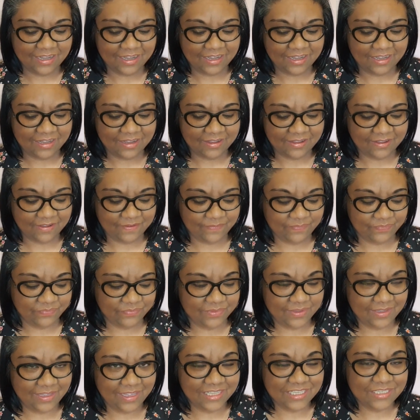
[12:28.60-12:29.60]

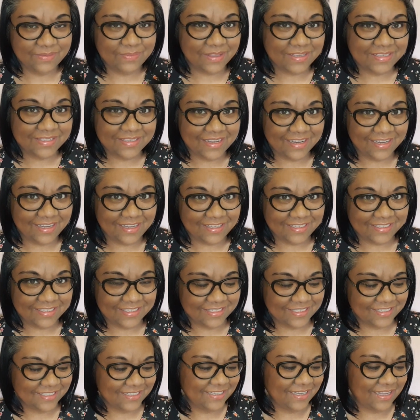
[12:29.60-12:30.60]
It smells
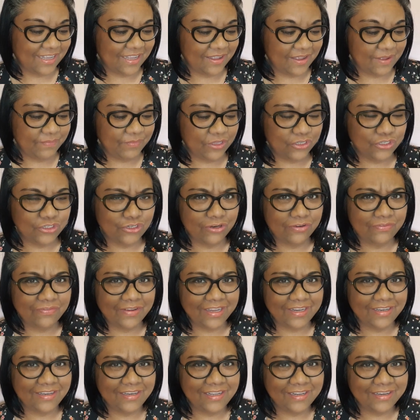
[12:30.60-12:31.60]
nice. I'm not sure if
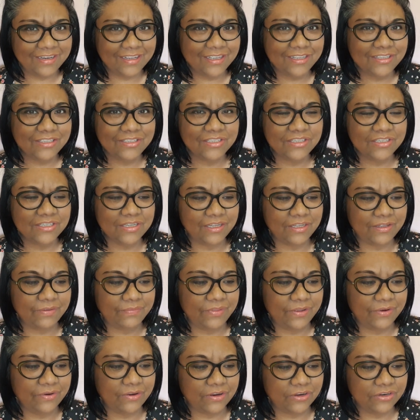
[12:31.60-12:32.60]
I need it.
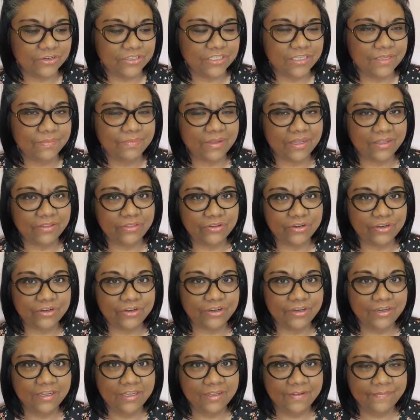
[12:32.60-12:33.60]
There are some
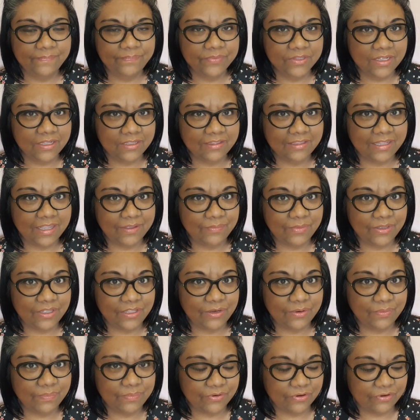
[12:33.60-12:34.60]
other
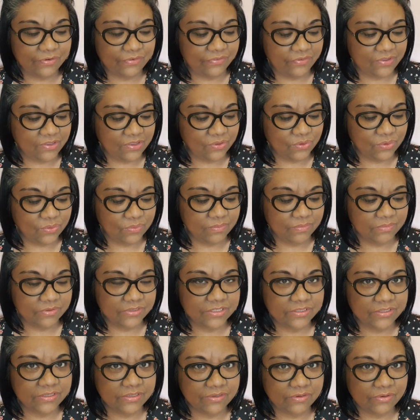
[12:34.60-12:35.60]
lemon
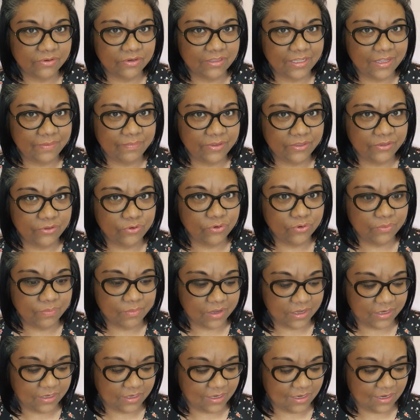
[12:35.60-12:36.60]
perfumes, or lemon
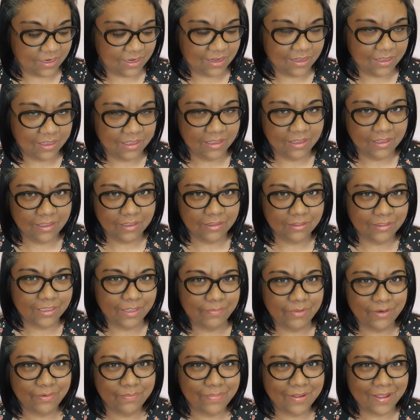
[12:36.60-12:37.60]
gourmandy,
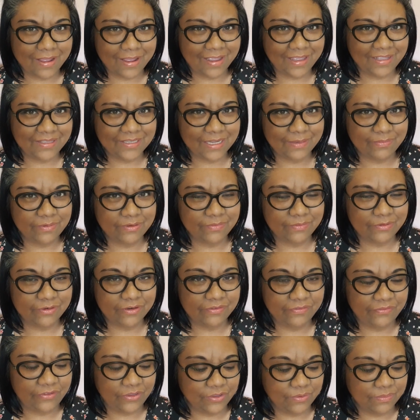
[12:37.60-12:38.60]
lemon pie type of
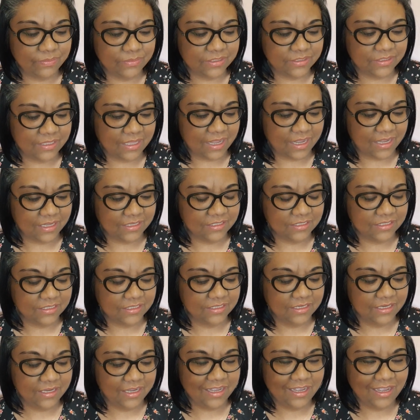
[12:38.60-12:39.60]
perfumes
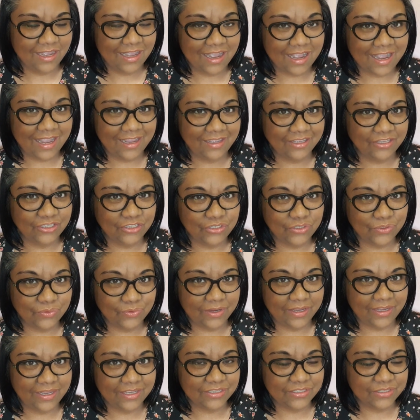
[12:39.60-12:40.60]
that I
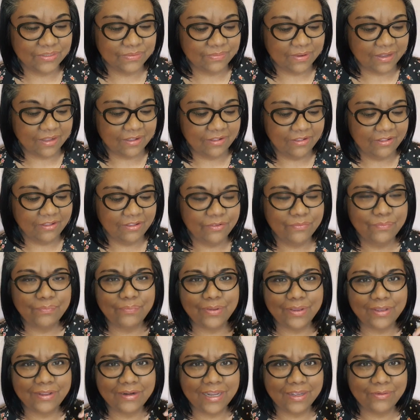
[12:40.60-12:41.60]
enjoy as well,
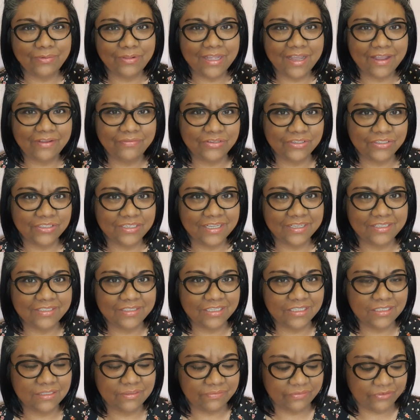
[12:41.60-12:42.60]
but I will have to
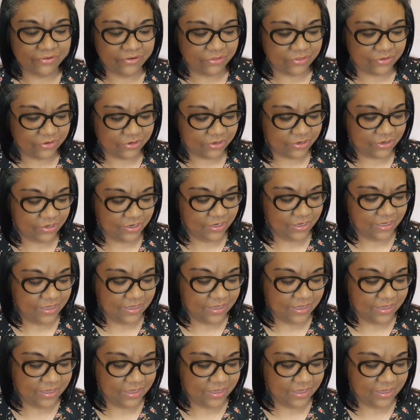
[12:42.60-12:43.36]
test this further